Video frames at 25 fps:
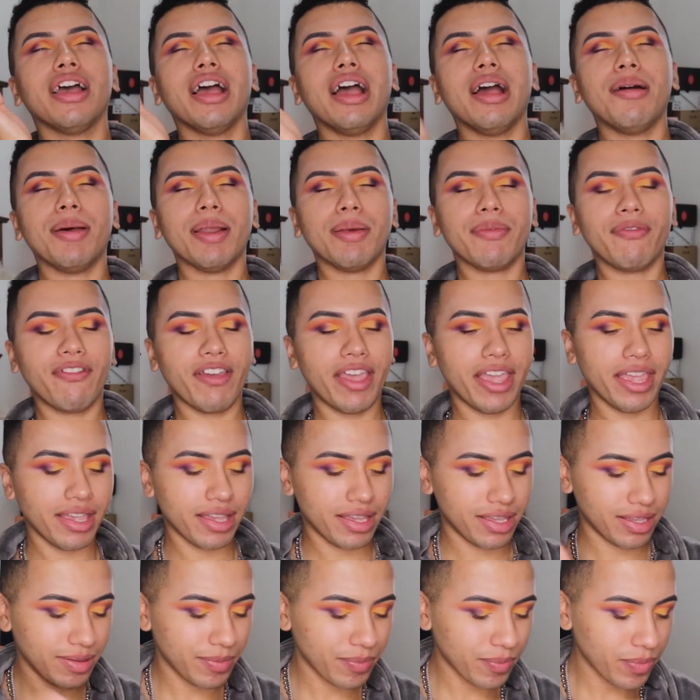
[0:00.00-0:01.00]
I'm gonna faint.
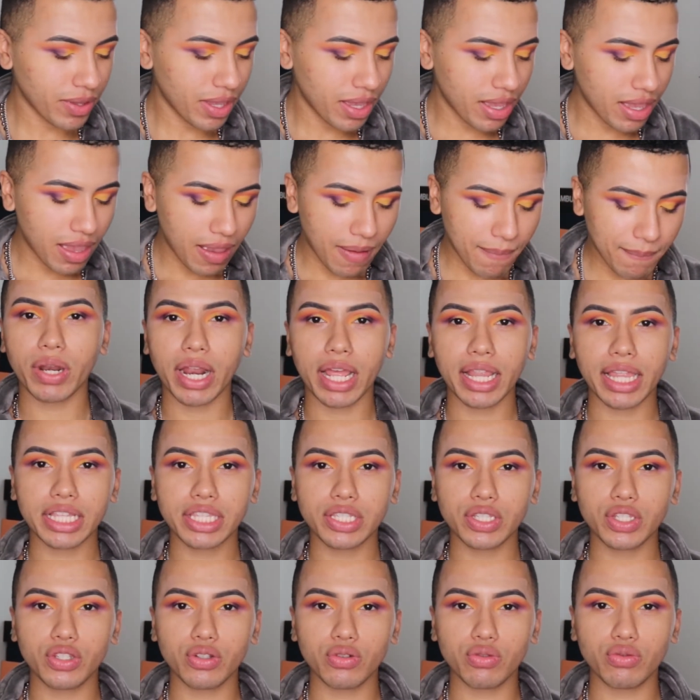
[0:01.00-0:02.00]
What I like
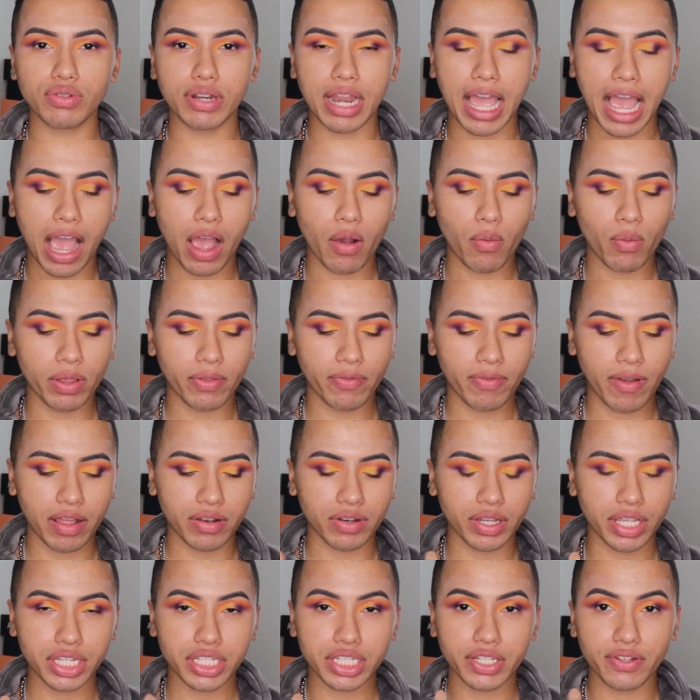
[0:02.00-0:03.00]
to do now with
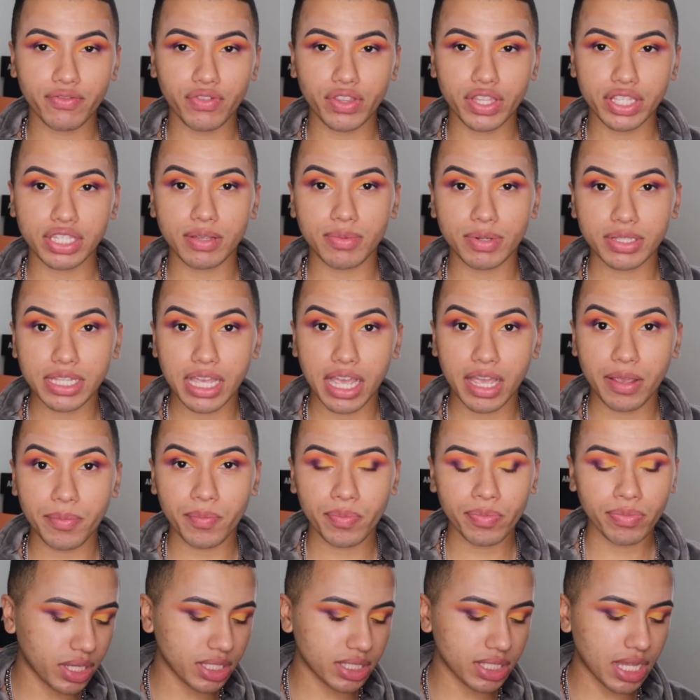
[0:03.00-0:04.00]
foundation for the summertime
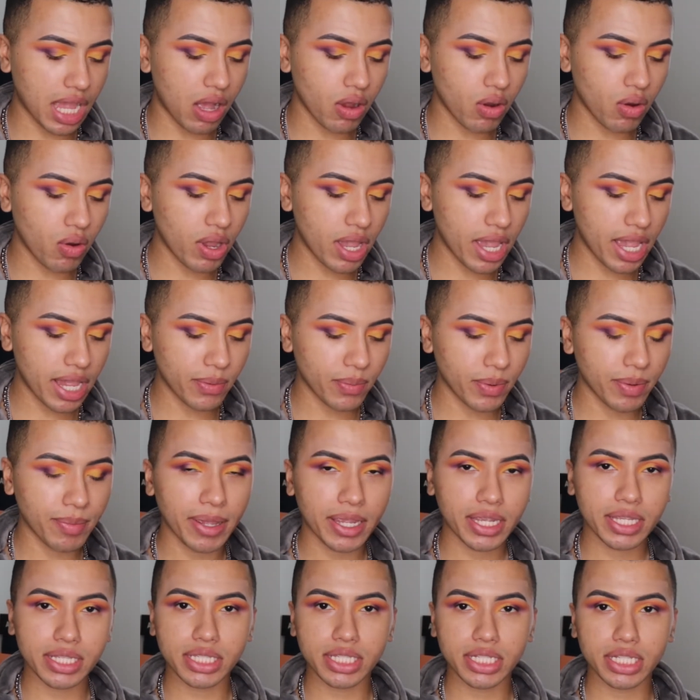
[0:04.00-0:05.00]
is I'll go ahead with my
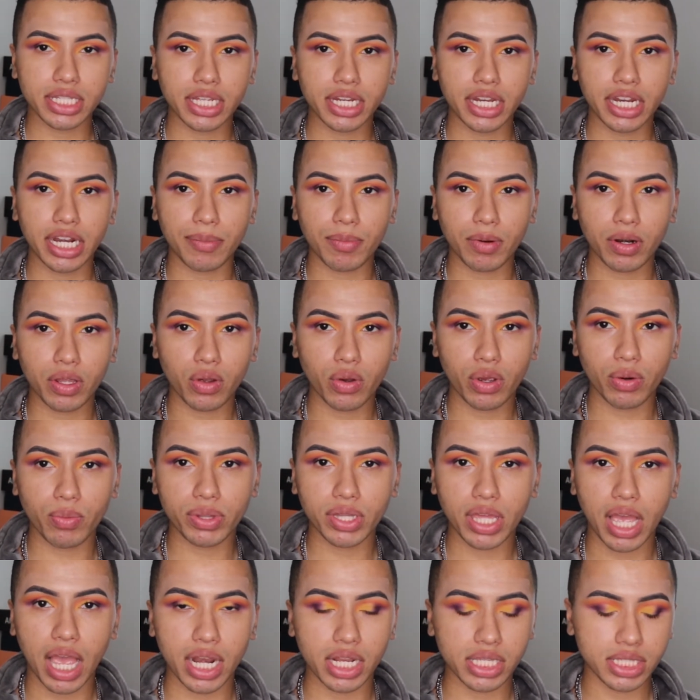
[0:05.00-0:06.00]
concealer, and I'm gonna go in with
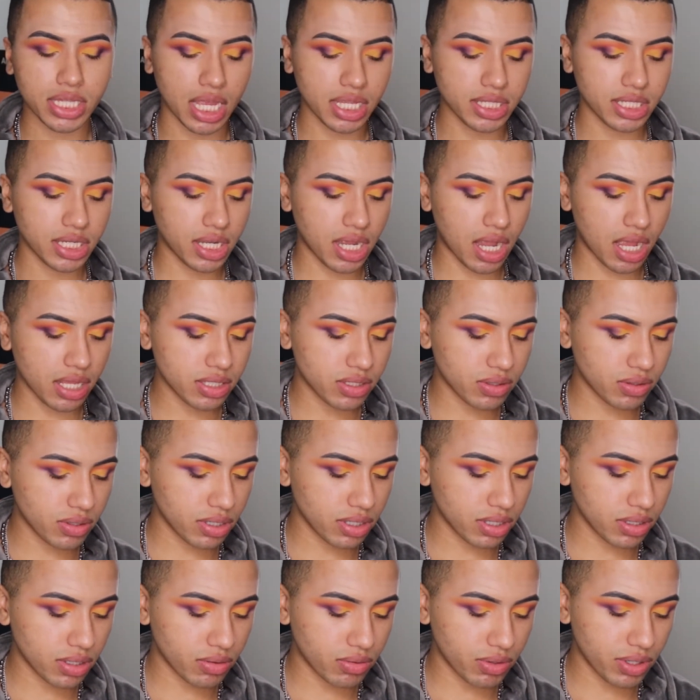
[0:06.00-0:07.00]
the Anastasia
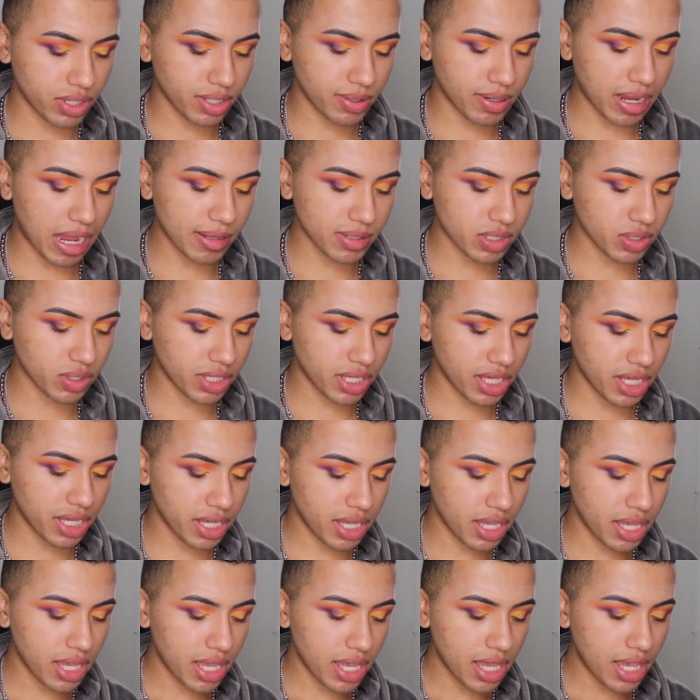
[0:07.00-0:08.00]
cream contour kit,
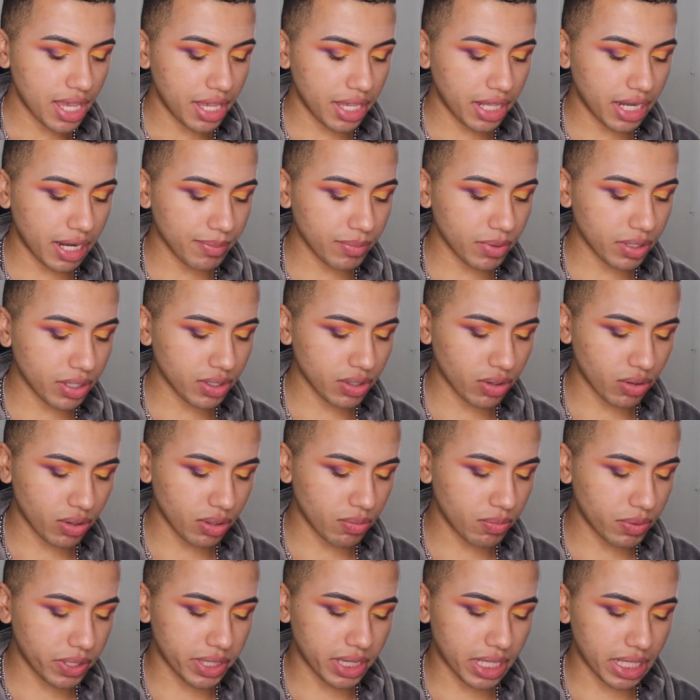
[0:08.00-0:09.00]
and I'm gonna go
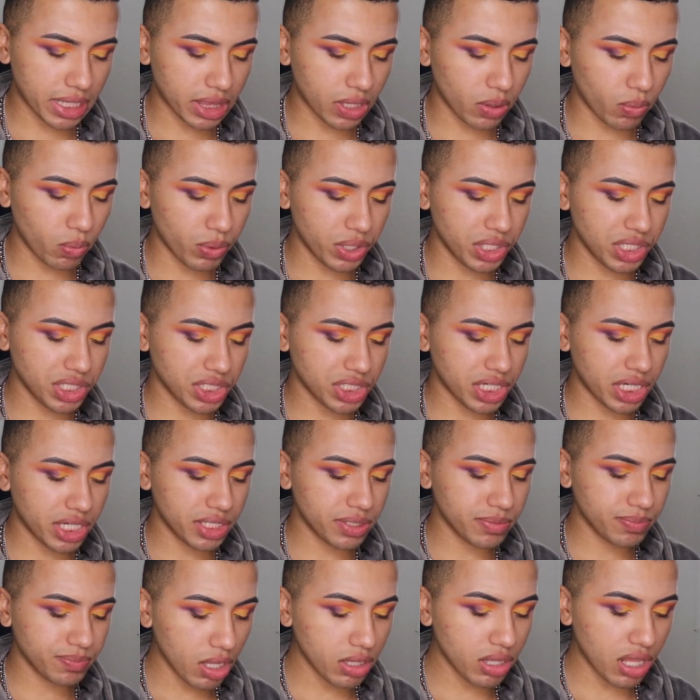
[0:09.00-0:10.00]
in with like the weak
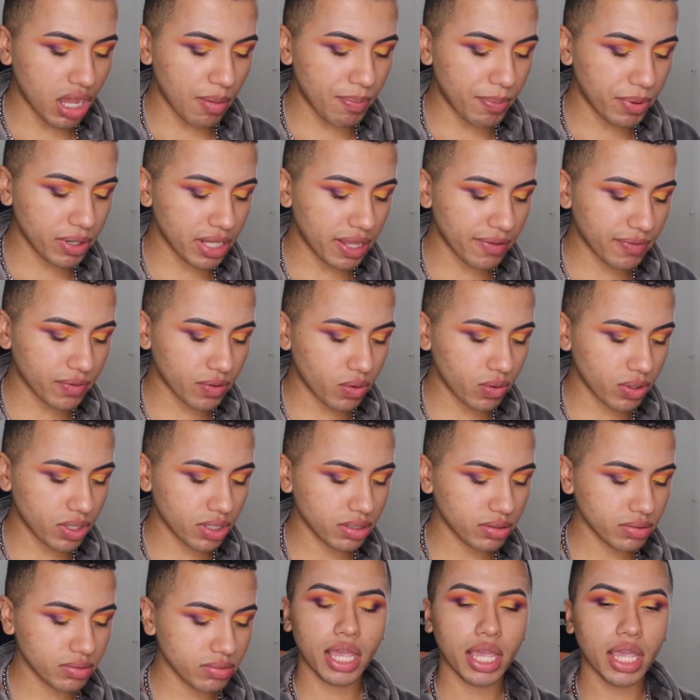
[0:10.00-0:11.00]
shade in the upper left
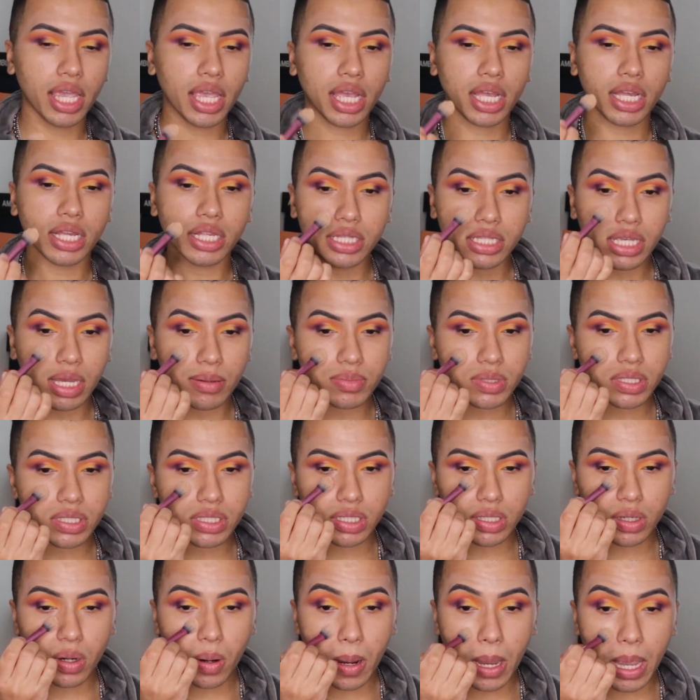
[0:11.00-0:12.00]
corner, and I'm just
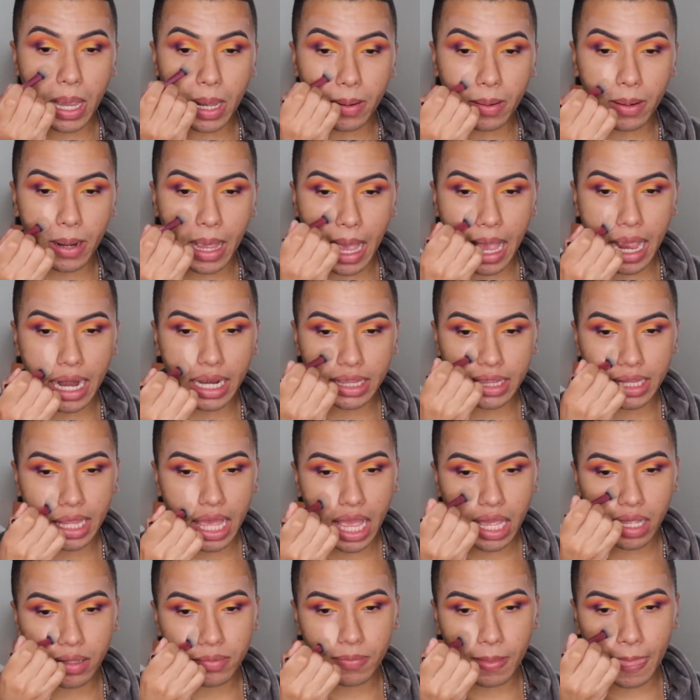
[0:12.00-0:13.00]
gonna go ahead and add
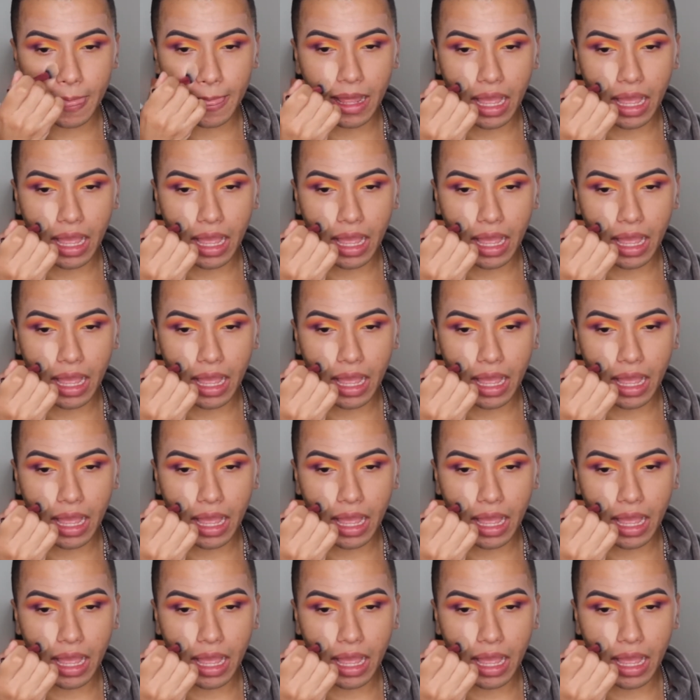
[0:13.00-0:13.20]
that.